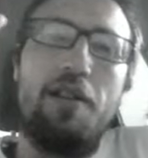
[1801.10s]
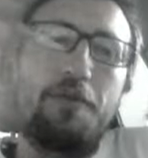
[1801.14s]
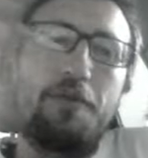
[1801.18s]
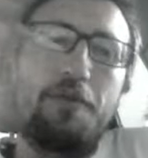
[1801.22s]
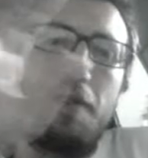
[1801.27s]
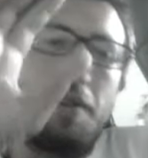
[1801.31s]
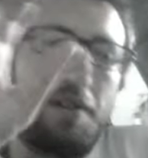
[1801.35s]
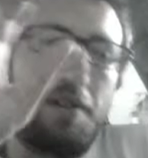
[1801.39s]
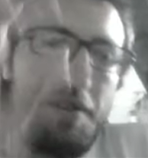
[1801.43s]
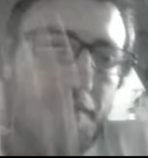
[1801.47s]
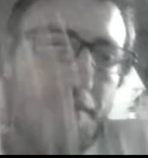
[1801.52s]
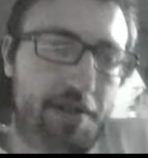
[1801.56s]

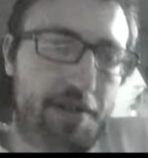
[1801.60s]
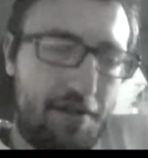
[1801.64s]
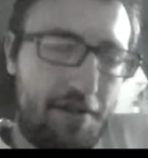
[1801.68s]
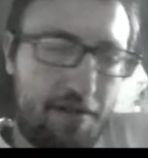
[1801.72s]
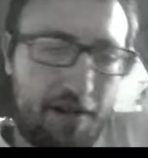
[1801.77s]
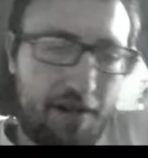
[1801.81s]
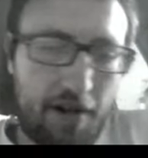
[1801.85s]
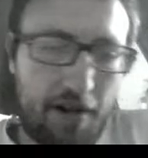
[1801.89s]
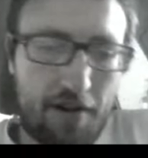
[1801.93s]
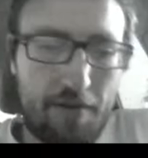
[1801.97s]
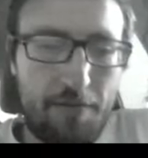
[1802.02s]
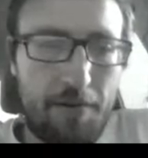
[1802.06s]
to
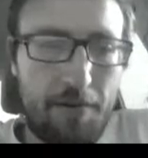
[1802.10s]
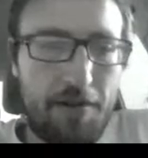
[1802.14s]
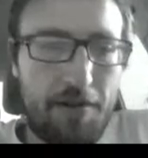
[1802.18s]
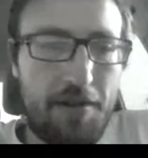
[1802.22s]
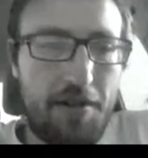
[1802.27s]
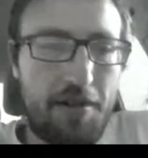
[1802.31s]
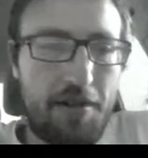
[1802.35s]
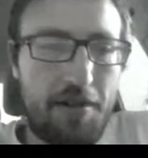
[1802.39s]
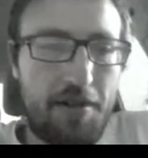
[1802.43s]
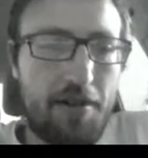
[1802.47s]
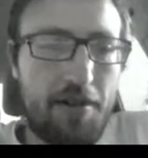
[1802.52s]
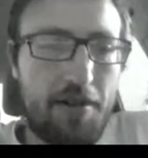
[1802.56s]
decrement the
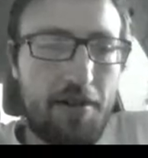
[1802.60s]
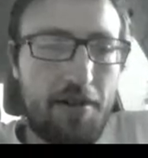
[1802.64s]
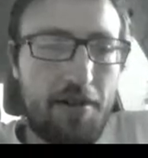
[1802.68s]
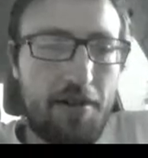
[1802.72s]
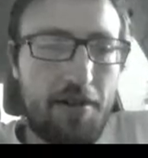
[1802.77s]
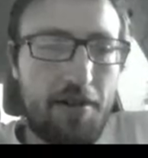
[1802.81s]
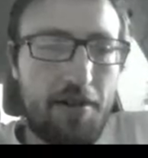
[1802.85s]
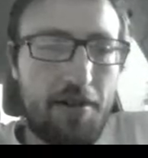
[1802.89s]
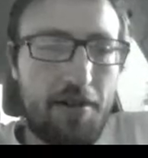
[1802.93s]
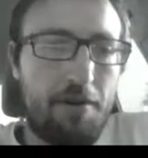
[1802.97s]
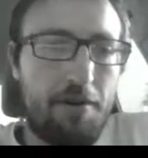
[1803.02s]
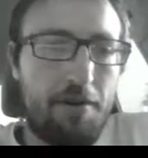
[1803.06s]
column, come
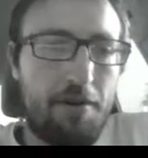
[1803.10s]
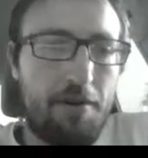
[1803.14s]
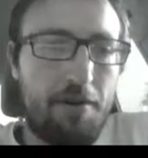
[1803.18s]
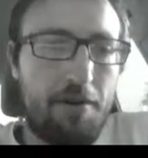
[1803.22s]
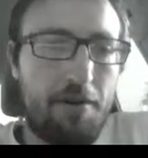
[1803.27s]
back,